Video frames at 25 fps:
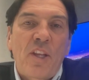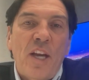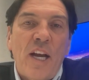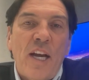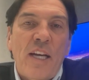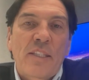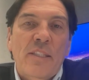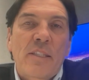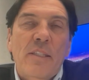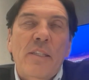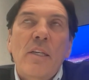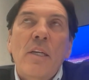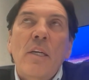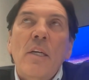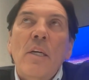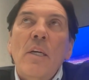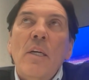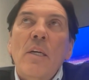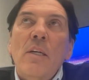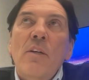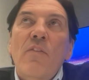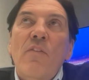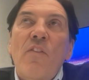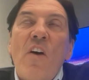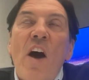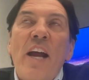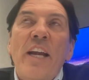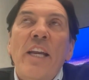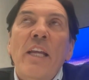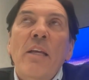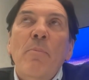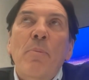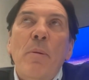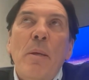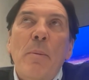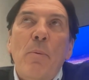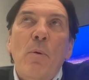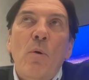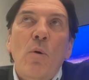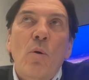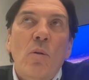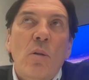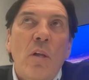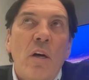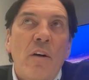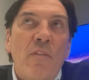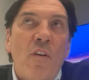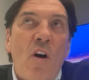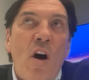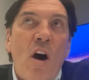that finding people
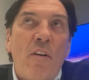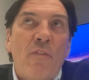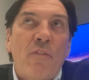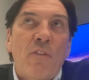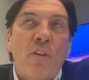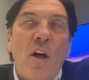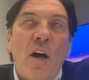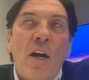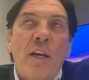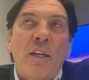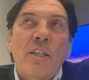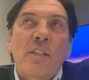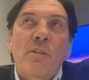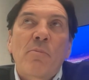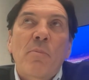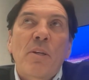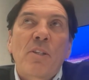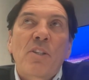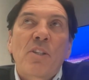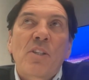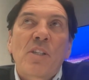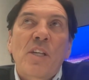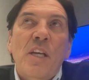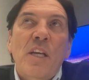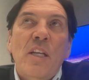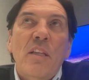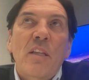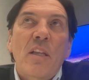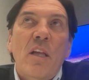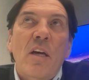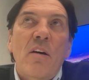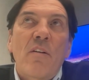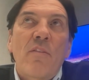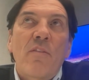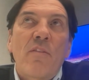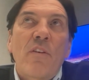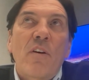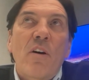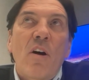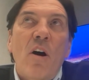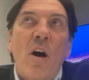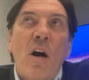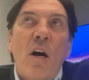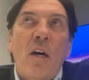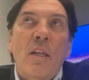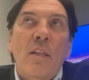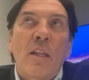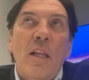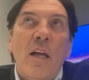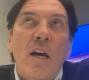who love offline as much as they love
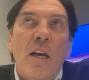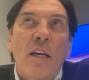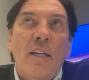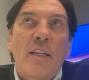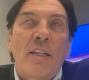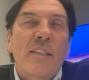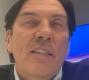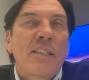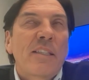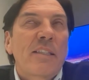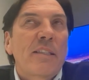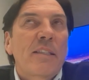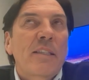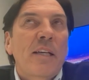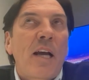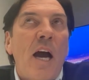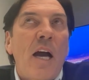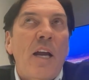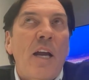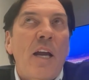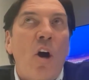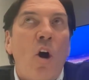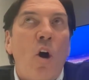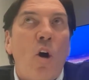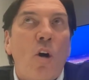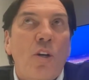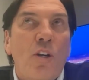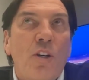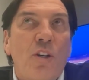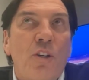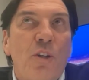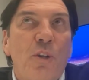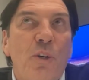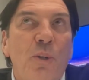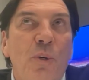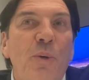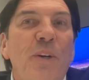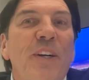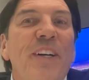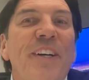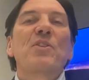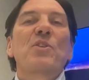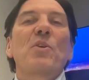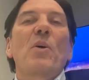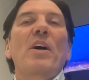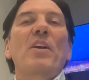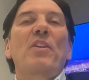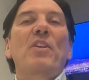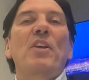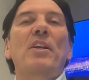online is kind of hard to do.
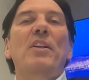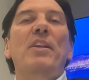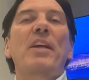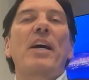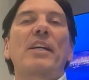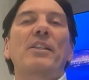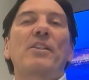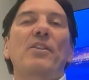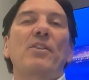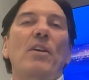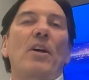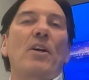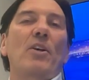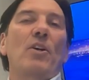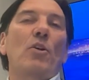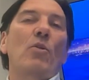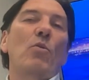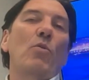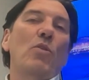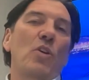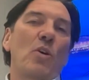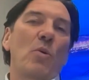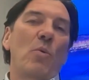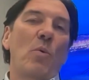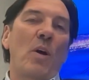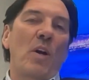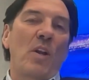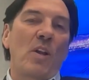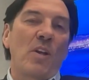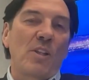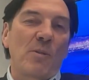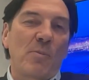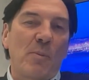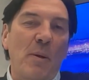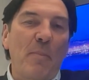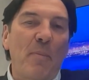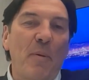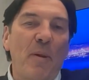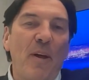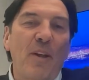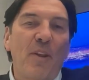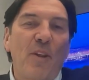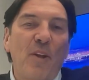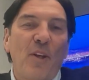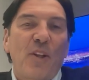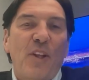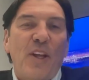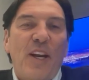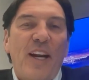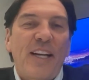So I think that's like you're one of those people I
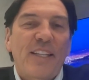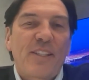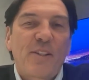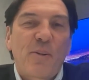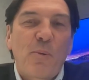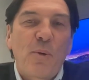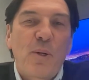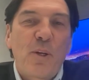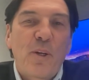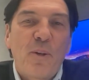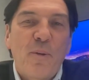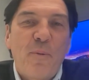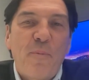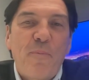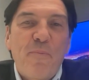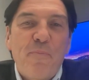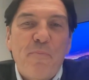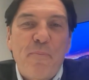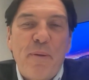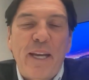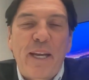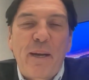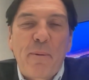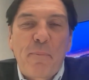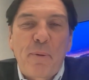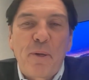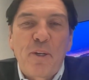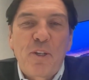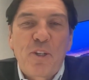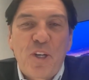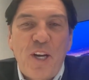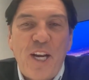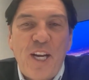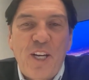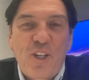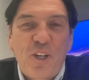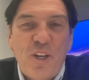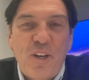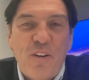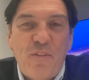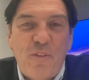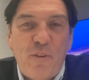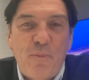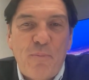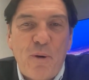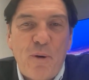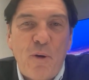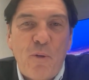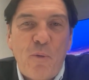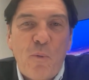think that has a real big appreciation
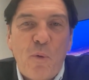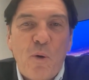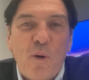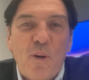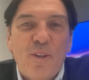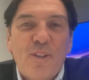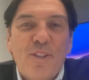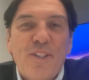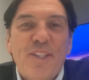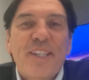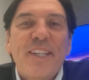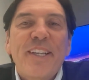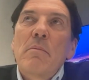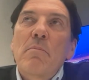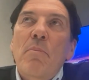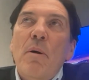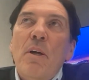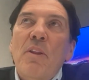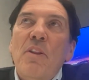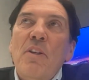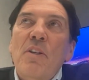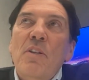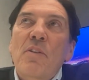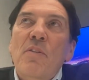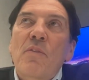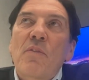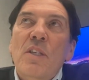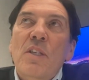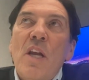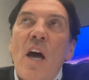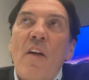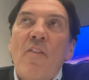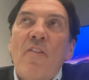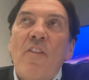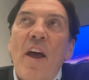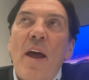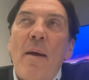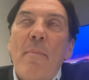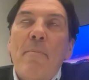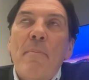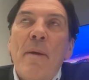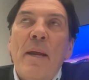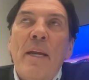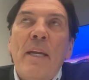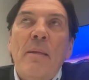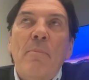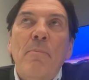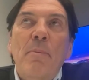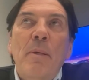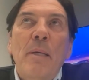for both worlds, but there's not that
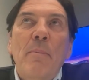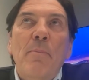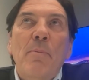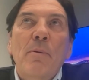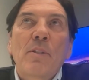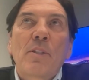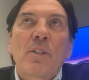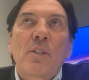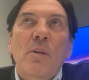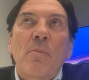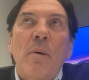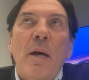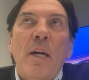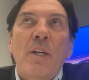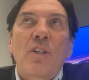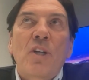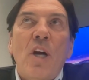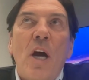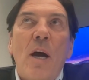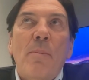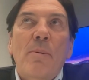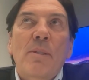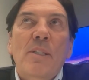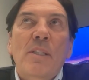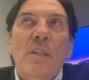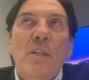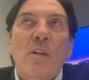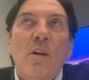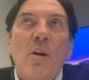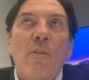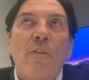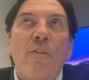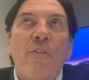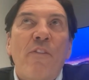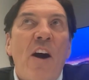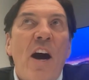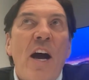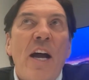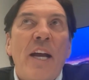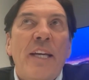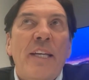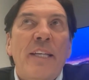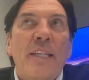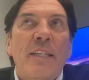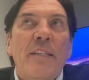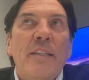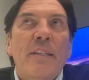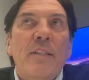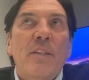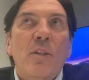many people. So my job is to go
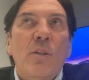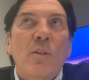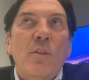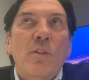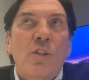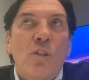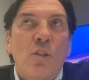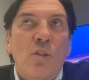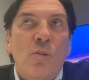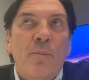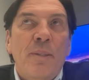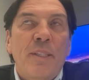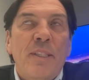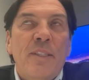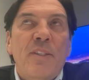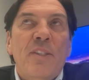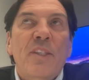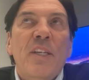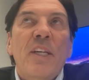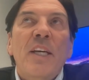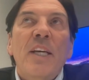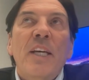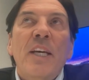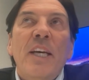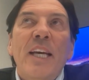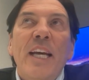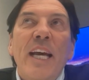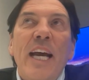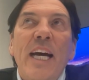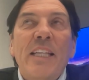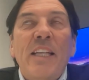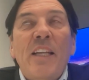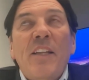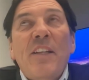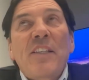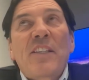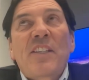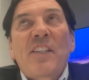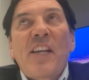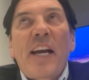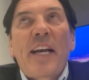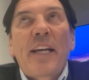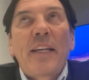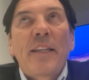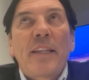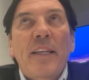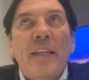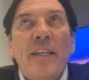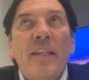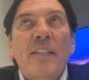find those humans. And then the
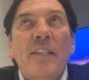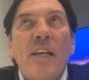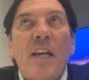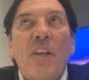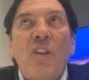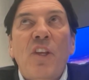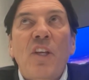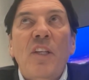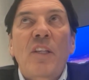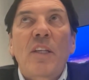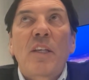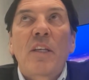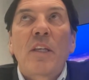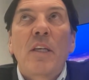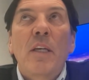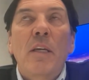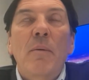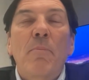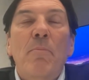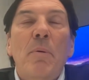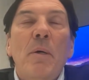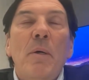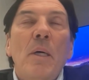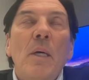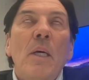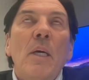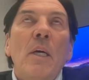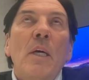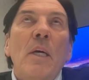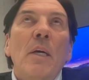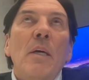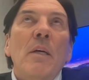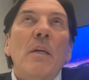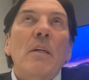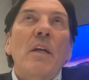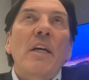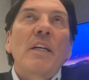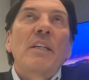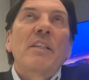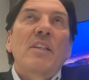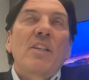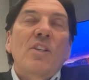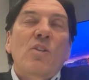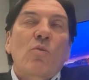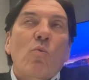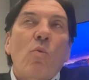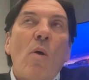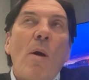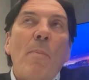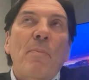second thing is I think to keep like
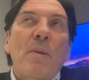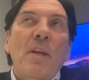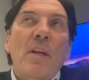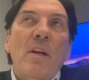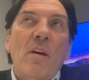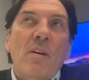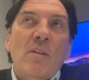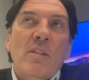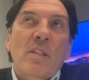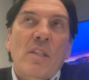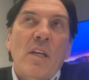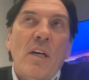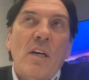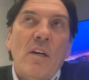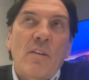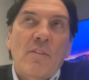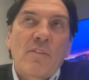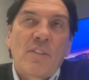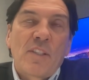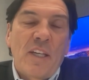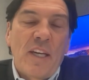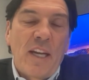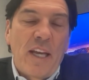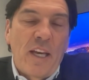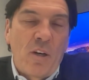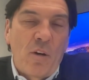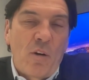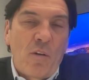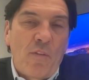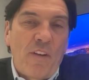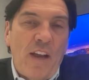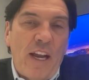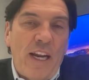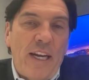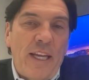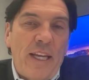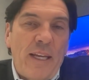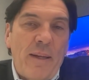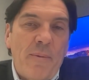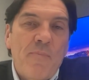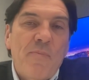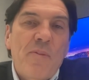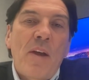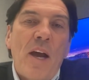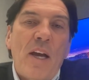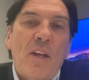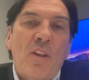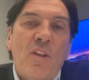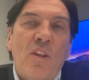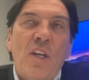disrupting ourselves and innovating.
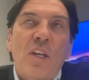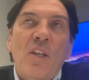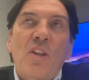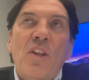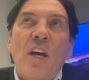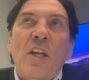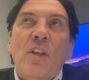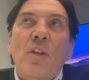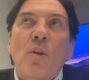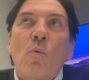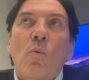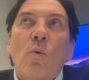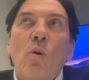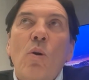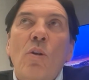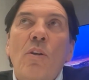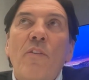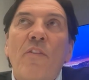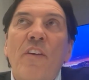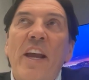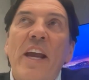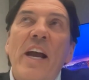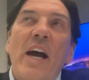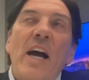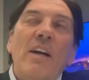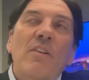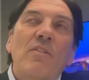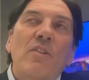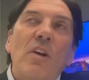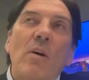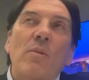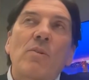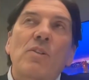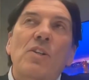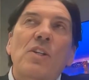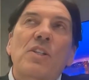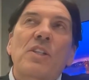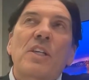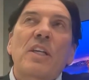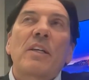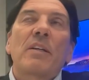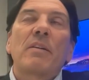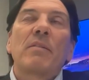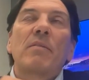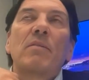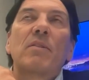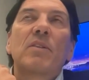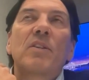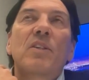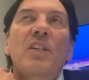I think that the world of AI, I was just
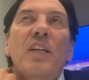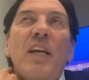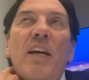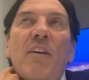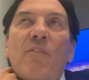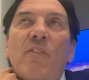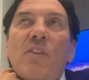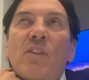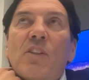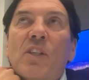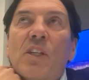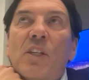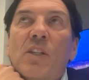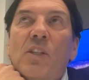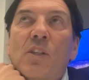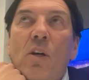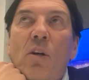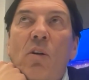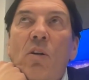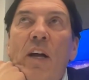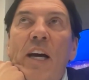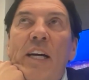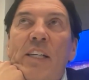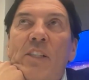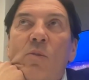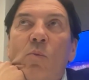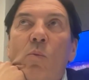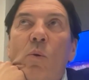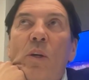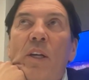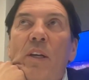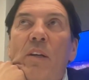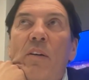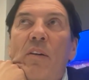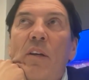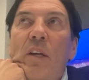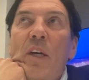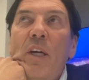in San Francisco last week